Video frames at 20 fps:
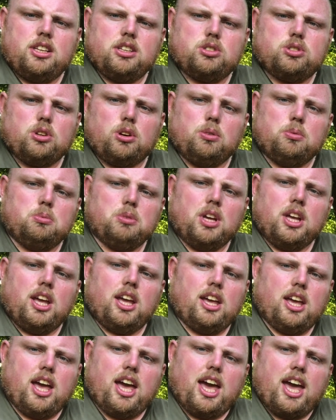So
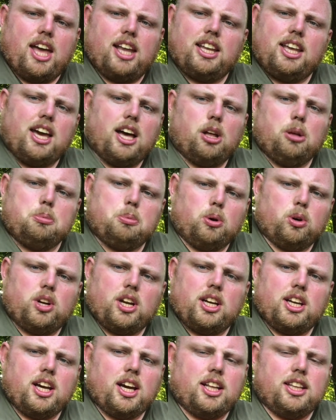any help or
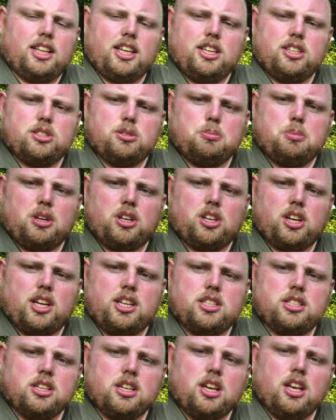any ideas would be
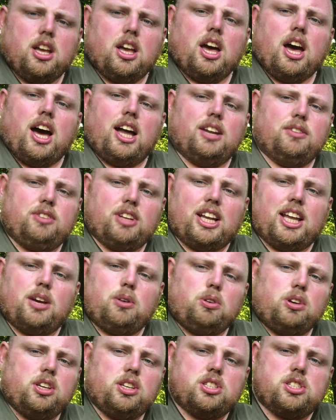great. And if you like
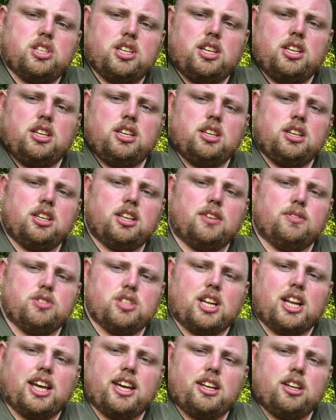what you see, give us a
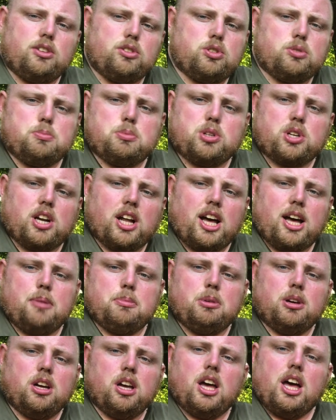like and a subscribe,
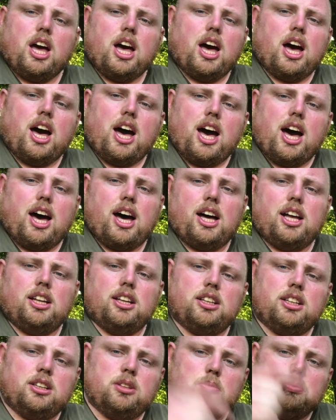
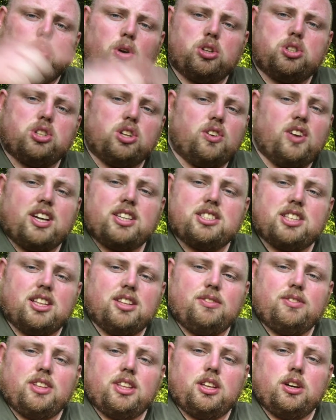and watch the rest of the
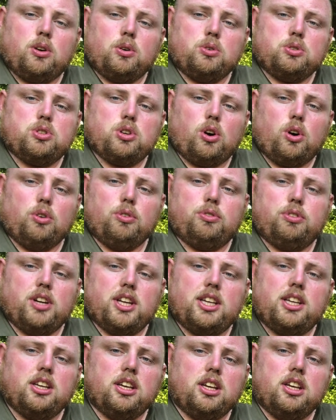videos.
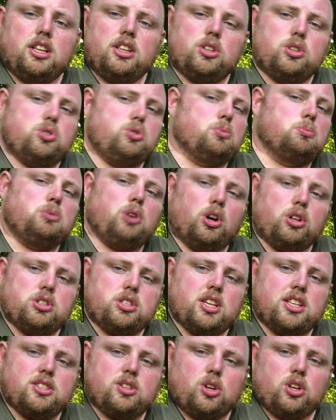Hopefully there's some
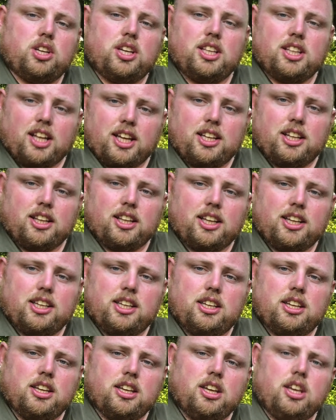content on here that you'll like.
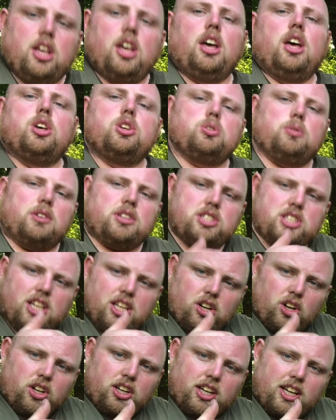So I'll see you
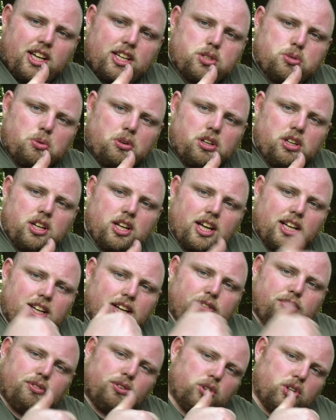on the next one, and
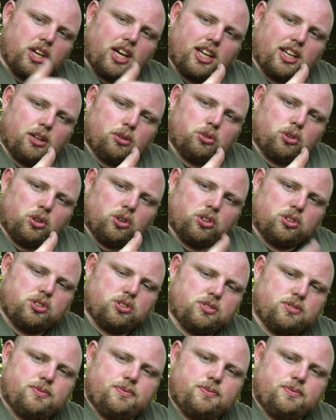have fun getting outdoors.